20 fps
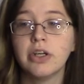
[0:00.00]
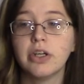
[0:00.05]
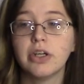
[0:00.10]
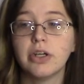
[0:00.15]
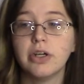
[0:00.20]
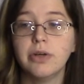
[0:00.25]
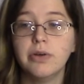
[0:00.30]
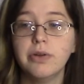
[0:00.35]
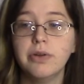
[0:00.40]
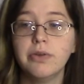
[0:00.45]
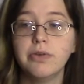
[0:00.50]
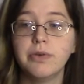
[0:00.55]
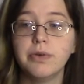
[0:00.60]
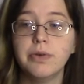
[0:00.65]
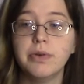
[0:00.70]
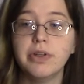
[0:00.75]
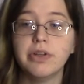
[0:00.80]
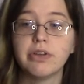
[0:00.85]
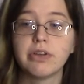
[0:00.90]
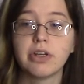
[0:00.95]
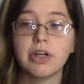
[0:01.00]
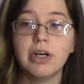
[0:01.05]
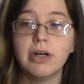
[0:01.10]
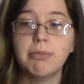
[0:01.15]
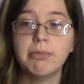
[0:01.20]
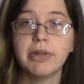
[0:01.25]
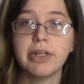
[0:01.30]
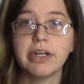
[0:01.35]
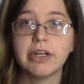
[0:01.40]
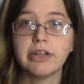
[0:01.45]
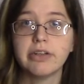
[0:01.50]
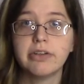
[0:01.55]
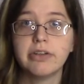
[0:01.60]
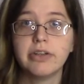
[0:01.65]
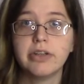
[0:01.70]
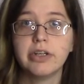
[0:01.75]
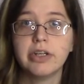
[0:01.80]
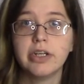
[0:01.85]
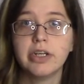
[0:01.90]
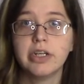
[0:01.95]
go through this complex
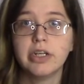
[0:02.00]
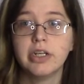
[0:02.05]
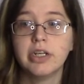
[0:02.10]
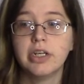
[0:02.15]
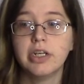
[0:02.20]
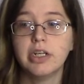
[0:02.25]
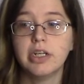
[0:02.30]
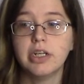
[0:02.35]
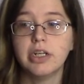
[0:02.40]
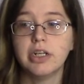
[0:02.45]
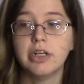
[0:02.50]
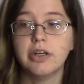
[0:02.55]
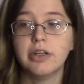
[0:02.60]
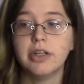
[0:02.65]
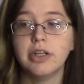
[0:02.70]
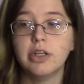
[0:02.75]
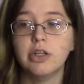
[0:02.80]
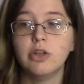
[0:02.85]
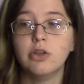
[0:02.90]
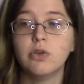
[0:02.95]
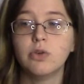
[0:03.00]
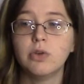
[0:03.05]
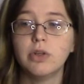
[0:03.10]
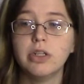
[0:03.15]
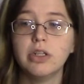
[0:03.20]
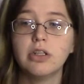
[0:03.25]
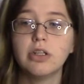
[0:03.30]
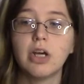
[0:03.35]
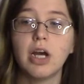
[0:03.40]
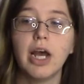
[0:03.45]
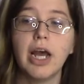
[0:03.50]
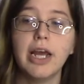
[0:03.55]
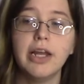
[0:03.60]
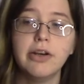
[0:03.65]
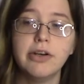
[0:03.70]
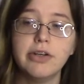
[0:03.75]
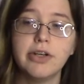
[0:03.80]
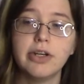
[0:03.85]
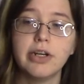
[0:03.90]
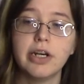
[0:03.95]
and are then joined to
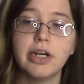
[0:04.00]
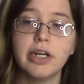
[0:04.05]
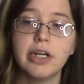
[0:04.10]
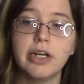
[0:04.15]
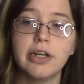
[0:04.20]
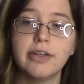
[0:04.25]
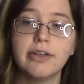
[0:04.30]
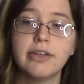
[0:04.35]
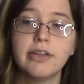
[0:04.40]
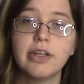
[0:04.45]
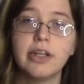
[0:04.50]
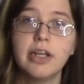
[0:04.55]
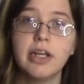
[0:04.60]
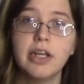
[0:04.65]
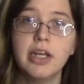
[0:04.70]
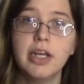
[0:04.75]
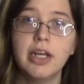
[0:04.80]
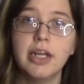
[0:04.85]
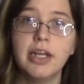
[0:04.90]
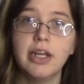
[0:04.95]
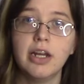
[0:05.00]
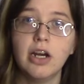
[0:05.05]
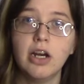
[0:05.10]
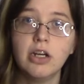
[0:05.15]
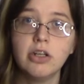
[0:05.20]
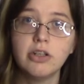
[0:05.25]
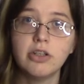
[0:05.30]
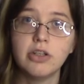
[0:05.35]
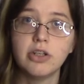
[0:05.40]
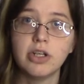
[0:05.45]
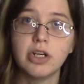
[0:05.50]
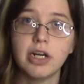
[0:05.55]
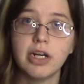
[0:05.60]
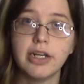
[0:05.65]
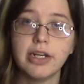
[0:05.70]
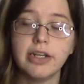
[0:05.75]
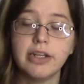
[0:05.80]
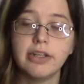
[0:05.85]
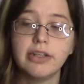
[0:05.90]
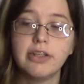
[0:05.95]
hydrogen ions and oxygen
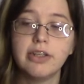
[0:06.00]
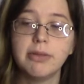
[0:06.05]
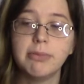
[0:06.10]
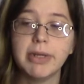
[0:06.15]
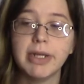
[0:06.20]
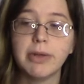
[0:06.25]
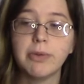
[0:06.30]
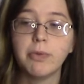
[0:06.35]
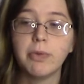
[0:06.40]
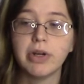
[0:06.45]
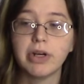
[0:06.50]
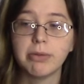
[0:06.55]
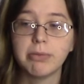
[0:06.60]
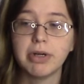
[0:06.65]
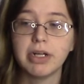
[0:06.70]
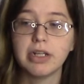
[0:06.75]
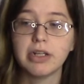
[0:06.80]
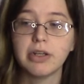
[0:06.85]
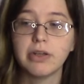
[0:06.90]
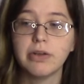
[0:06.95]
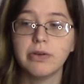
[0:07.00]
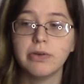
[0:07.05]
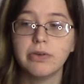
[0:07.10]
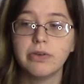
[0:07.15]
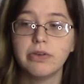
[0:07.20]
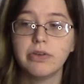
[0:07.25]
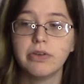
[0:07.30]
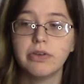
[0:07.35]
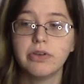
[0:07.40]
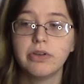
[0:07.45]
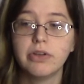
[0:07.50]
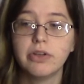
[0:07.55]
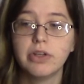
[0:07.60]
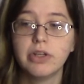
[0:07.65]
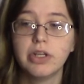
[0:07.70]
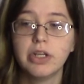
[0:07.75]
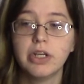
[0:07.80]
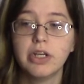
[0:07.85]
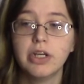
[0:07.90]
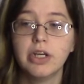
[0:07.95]
ions to make water molecules.
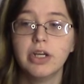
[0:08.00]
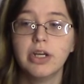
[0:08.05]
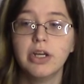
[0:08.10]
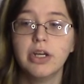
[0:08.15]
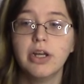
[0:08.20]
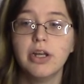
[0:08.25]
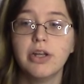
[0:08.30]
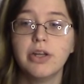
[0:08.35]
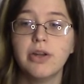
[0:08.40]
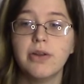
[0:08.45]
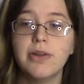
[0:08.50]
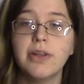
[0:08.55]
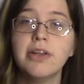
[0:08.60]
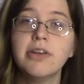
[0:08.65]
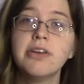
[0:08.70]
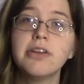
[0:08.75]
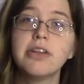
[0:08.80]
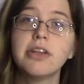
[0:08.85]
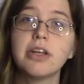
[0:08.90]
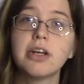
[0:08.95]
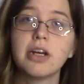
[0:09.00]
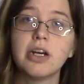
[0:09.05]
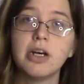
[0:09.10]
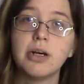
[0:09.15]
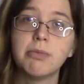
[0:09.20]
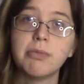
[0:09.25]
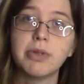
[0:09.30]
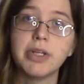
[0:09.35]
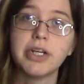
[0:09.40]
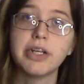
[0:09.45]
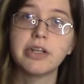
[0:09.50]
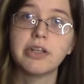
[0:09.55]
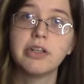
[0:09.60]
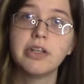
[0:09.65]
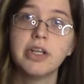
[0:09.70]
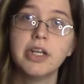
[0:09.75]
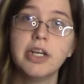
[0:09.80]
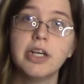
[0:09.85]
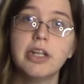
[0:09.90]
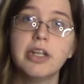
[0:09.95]
So this is the complex
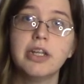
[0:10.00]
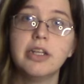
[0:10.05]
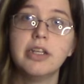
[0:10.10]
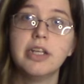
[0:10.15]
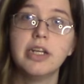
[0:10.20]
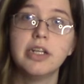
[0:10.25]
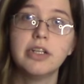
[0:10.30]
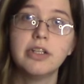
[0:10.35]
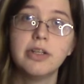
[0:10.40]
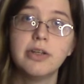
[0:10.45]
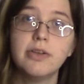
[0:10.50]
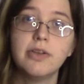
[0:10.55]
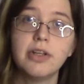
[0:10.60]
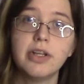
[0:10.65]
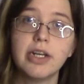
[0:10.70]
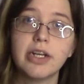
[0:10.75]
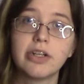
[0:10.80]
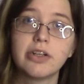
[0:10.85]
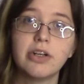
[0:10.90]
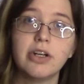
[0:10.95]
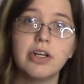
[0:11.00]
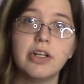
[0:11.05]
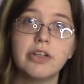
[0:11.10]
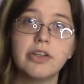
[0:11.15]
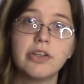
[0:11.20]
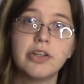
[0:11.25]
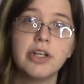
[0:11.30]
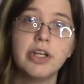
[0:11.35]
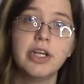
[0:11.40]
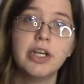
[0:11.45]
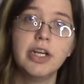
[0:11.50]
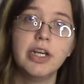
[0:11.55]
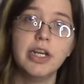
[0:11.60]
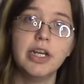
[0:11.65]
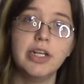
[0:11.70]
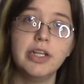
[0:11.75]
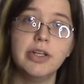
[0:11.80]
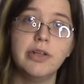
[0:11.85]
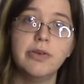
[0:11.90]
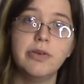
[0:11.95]
that takes those electrons
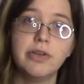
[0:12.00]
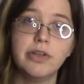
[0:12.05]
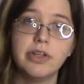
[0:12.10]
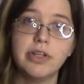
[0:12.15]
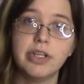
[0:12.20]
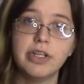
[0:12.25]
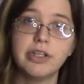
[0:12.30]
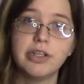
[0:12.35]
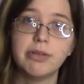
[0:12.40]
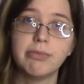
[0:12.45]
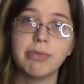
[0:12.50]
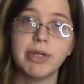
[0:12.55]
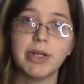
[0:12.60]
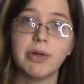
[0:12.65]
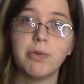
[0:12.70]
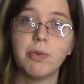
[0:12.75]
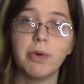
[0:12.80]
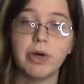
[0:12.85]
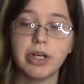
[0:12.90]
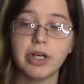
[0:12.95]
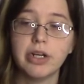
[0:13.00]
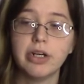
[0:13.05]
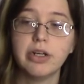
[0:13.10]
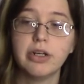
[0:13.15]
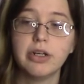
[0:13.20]
and uses it to make water.